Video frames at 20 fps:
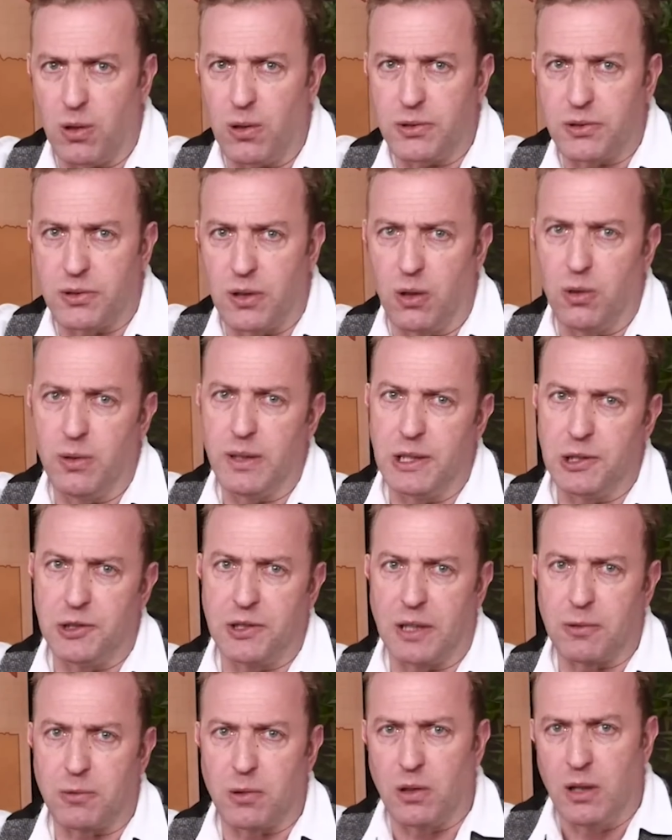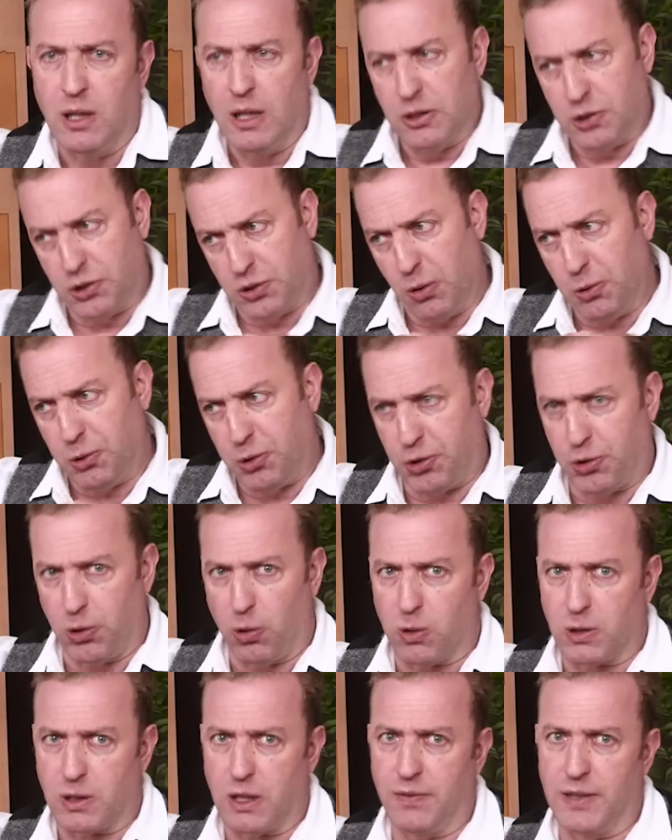also, in general, so
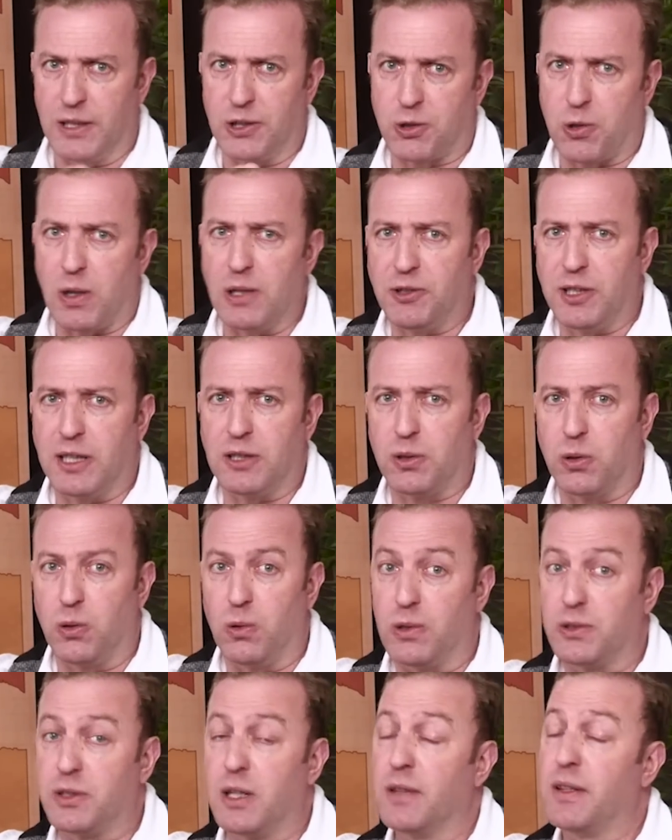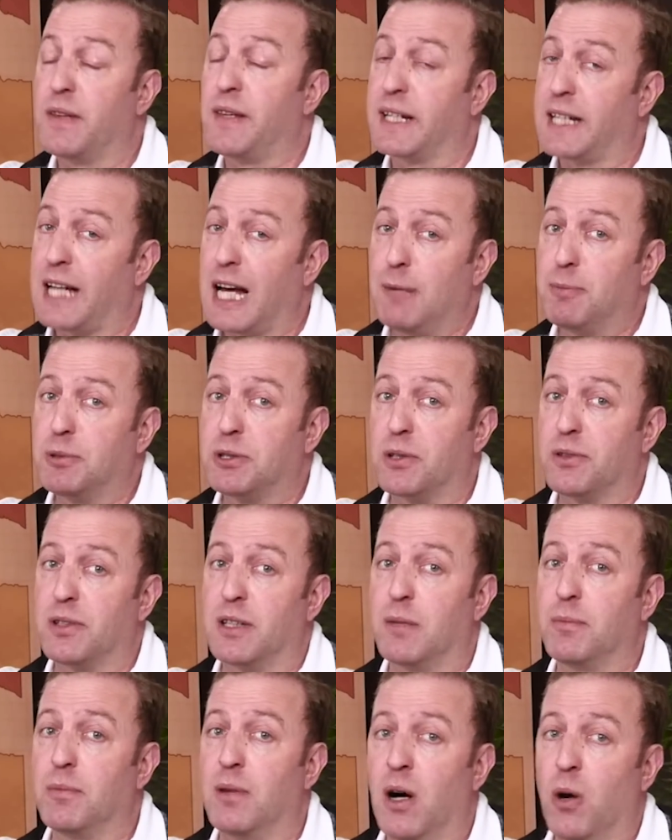short of entrenching tools that they captured
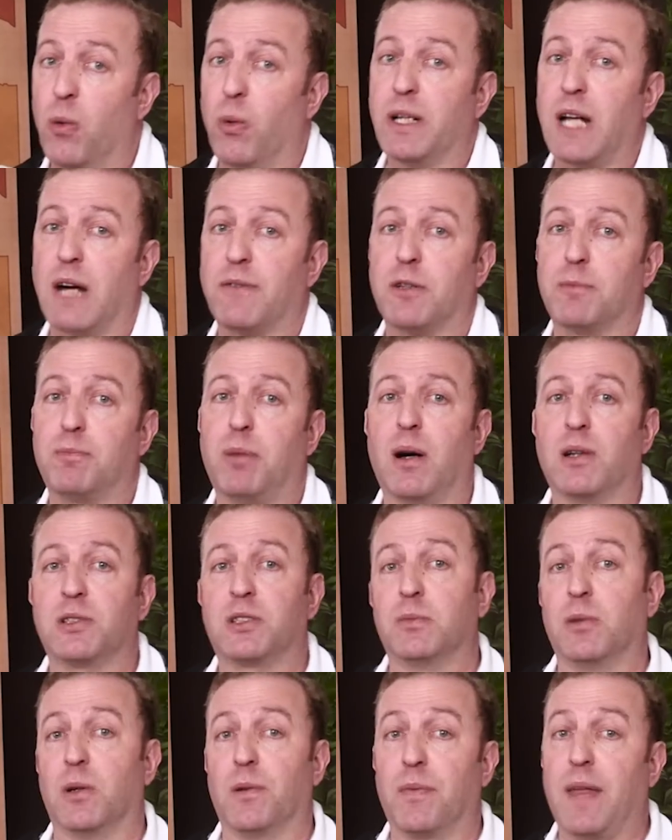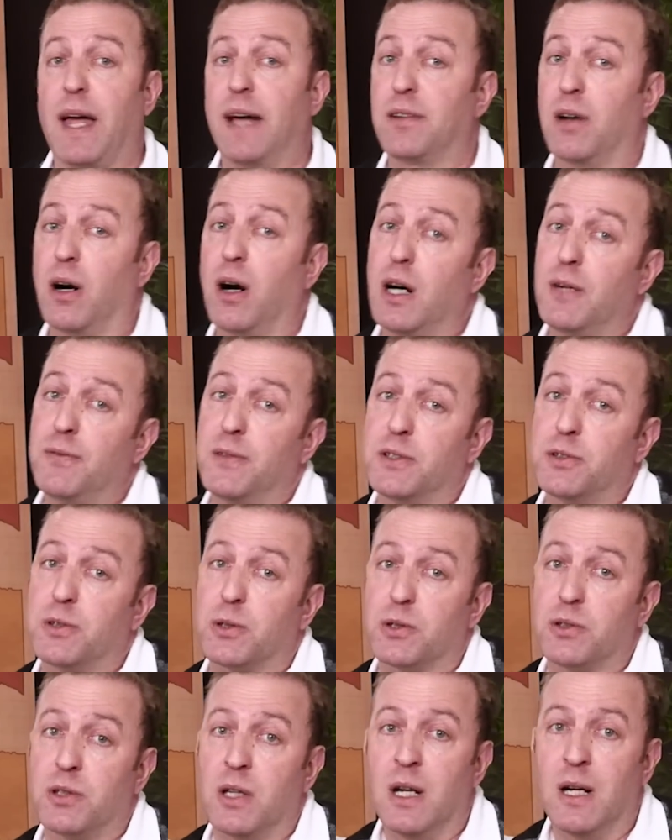them whenever possible, and
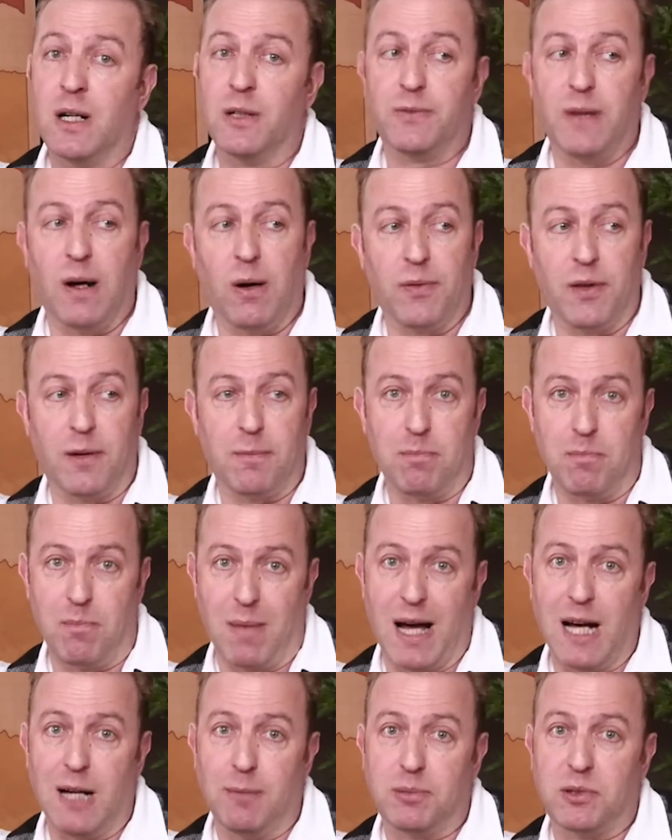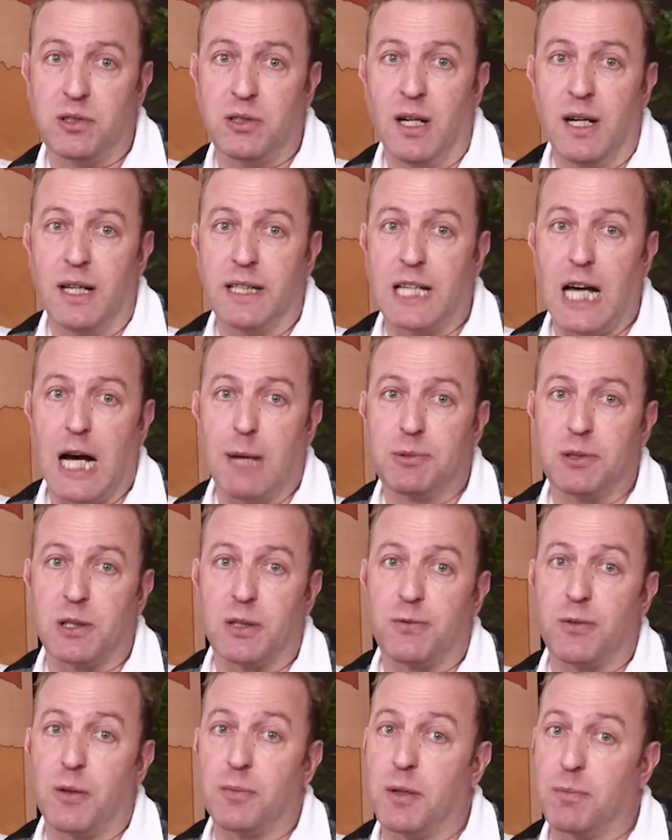officers found that maps
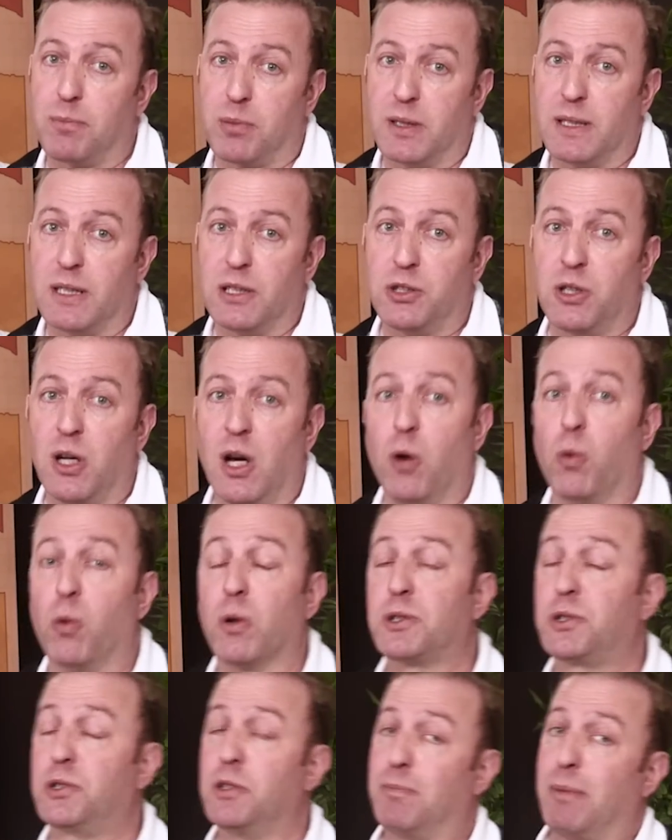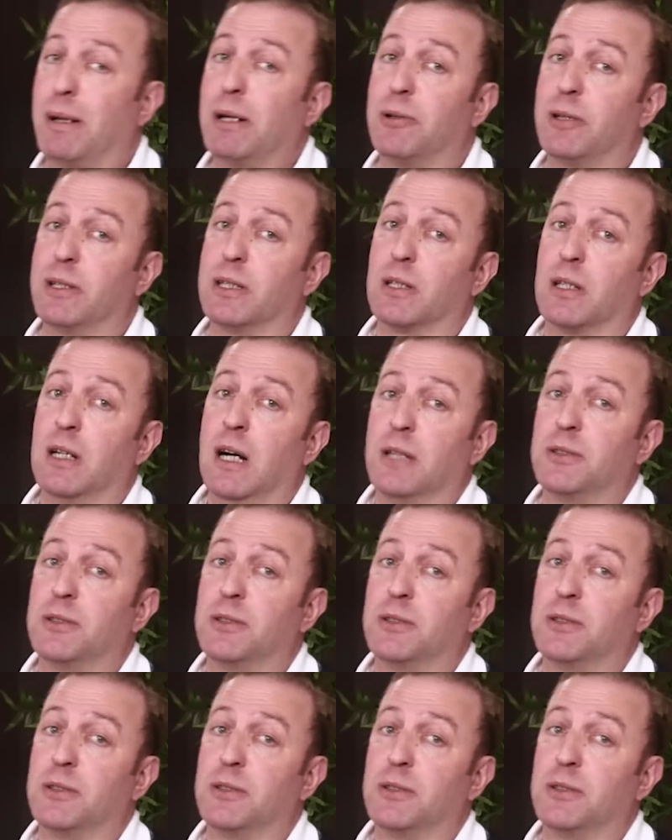captured from the British were superior